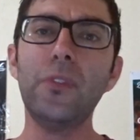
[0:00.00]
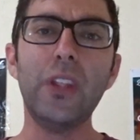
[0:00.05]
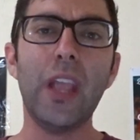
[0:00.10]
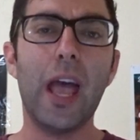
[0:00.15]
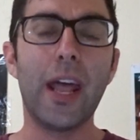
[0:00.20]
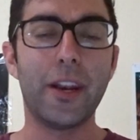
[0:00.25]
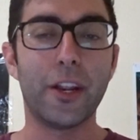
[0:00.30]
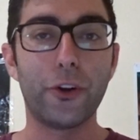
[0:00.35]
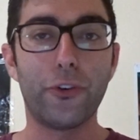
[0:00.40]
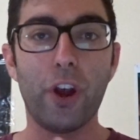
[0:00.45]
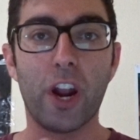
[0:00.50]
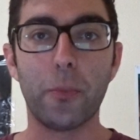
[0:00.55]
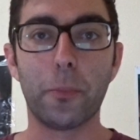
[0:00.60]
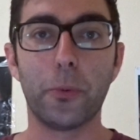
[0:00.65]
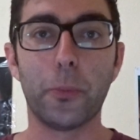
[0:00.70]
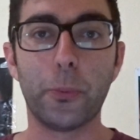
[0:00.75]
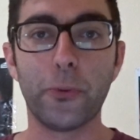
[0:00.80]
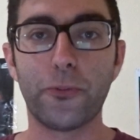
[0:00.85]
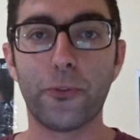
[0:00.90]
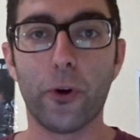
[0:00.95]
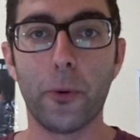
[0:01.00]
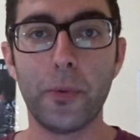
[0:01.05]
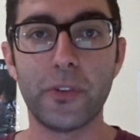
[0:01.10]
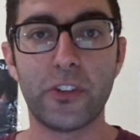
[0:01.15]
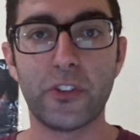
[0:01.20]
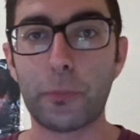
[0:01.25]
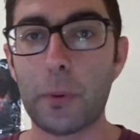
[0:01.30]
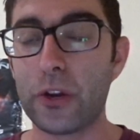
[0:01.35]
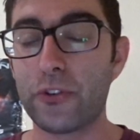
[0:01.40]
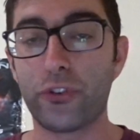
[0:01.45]
an incredible performance,
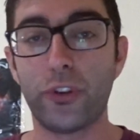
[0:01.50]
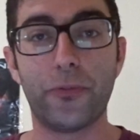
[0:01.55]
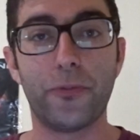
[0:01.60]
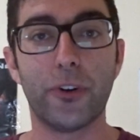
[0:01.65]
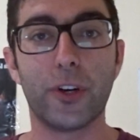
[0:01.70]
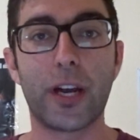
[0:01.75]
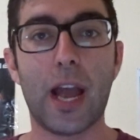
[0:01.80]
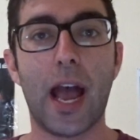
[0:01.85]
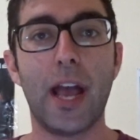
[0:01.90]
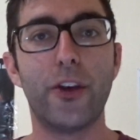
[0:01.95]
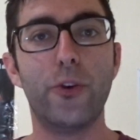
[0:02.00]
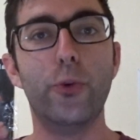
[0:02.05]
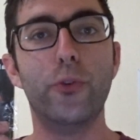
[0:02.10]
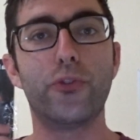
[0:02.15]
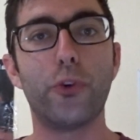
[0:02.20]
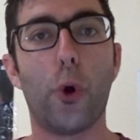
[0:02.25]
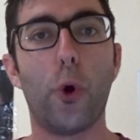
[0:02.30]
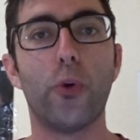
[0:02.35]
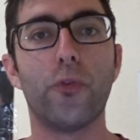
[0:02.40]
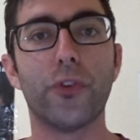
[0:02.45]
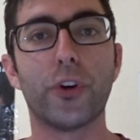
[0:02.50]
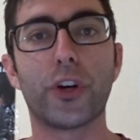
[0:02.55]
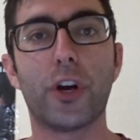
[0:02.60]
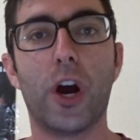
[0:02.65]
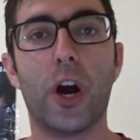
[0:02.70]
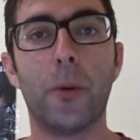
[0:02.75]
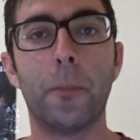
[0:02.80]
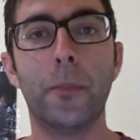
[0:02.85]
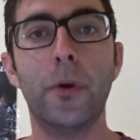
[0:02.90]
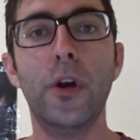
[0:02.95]
especially for a guy who's
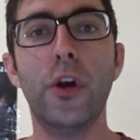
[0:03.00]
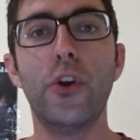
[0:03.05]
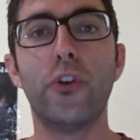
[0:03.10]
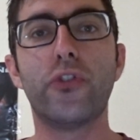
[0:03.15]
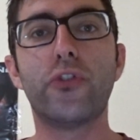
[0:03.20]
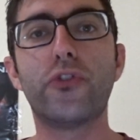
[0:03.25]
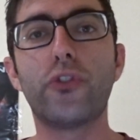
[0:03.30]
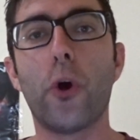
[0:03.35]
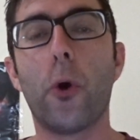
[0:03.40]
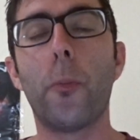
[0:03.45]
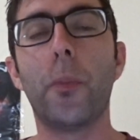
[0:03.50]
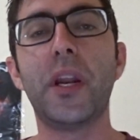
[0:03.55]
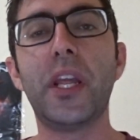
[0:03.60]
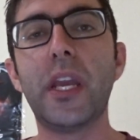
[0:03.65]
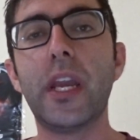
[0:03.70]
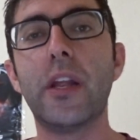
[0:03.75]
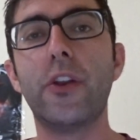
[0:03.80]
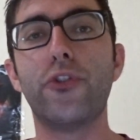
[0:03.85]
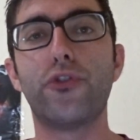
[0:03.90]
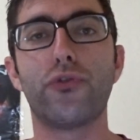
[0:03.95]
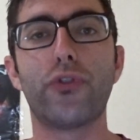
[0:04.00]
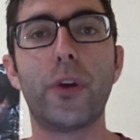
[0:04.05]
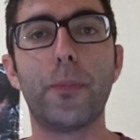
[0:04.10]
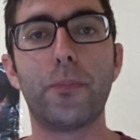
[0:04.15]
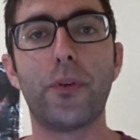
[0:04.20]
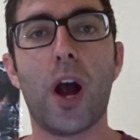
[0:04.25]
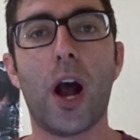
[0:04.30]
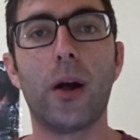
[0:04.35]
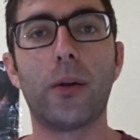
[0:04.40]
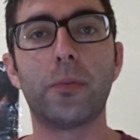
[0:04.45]
overcome so many injury
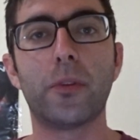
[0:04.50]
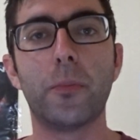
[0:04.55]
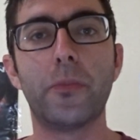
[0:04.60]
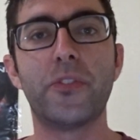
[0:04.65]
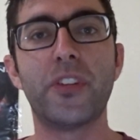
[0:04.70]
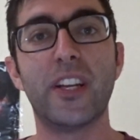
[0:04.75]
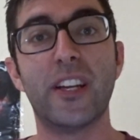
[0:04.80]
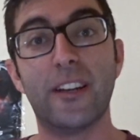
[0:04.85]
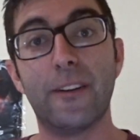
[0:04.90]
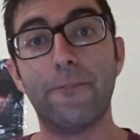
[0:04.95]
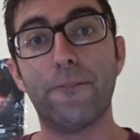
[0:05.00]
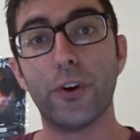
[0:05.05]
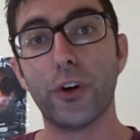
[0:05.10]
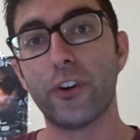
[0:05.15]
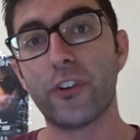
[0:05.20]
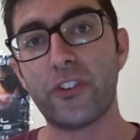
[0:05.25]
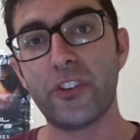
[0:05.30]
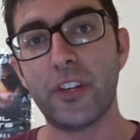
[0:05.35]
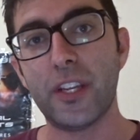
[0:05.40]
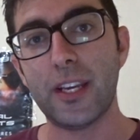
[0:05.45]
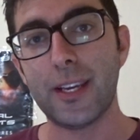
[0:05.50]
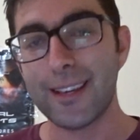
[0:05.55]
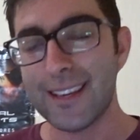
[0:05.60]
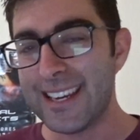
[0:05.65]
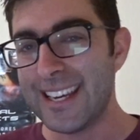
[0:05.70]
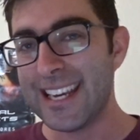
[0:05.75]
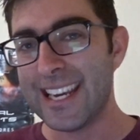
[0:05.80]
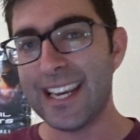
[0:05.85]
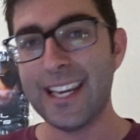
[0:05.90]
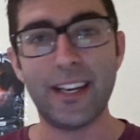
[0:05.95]
problems and adversity
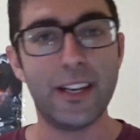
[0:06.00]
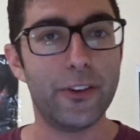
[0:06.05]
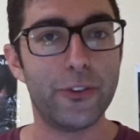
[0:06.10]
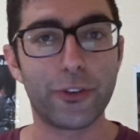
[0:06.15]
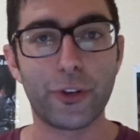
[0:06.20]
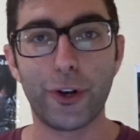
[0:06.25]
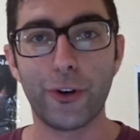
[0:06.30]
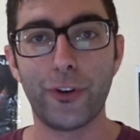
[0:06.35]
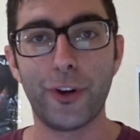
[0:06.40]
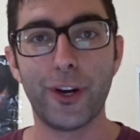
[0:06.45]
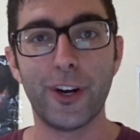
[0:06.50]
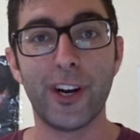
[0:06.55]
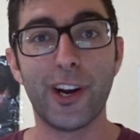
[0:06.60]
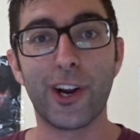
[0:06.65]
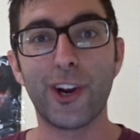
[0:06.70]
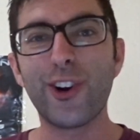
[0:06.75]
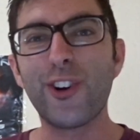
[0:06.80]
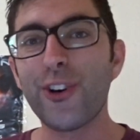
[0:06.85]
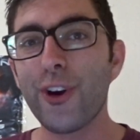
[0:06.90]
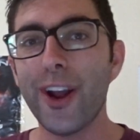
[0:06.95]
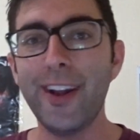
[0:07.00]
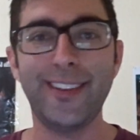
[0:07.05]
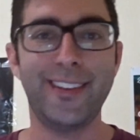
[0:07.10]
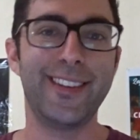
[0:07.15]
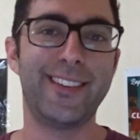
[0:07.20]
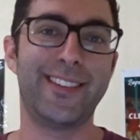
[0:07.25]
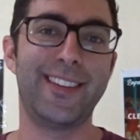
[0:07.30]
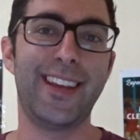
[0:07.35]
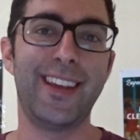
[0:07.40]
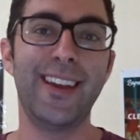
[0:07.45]
in his career. Great to
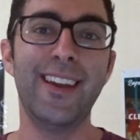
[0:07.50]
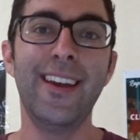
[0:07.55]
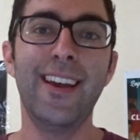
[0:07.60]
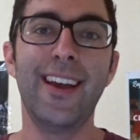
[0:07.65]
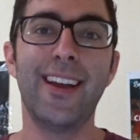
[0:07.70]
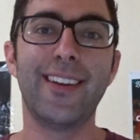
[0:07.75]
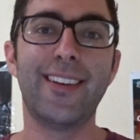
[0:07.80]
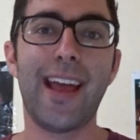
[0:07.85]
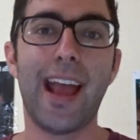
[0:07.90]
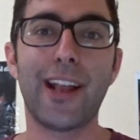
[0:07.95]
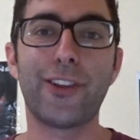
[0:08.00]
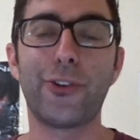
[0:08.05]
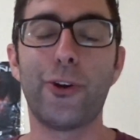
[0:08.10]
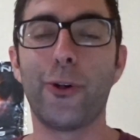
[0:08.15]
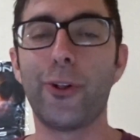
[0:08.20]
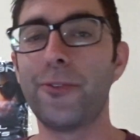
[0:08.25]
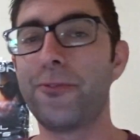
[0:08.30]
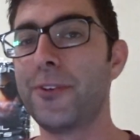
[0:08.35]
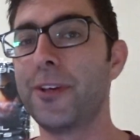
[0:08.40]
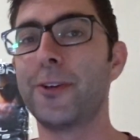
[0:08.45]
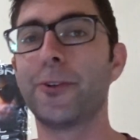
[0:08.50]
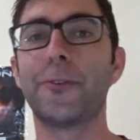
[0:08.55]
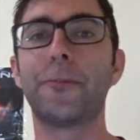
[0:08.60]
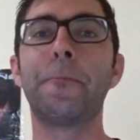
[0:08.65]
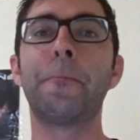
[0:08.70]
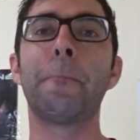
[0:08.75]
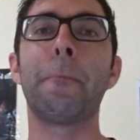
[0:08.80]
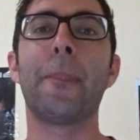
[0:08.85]
see Dax Holyfield